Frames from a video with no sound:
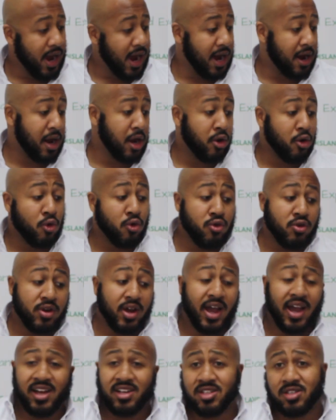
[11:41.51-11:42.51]
and I know you
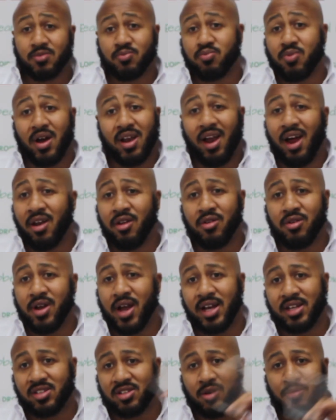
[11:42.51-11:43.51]
guys, a lot of you
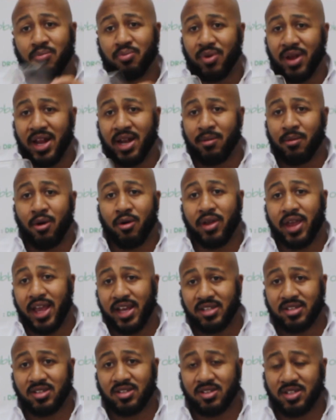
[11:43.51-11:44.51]
guys complain about
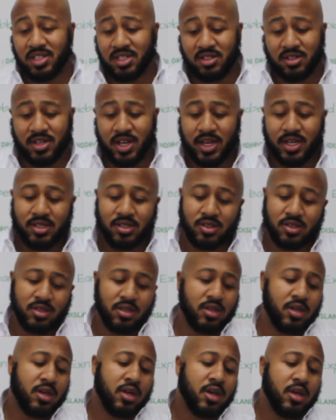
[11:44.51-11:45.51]
cases these days,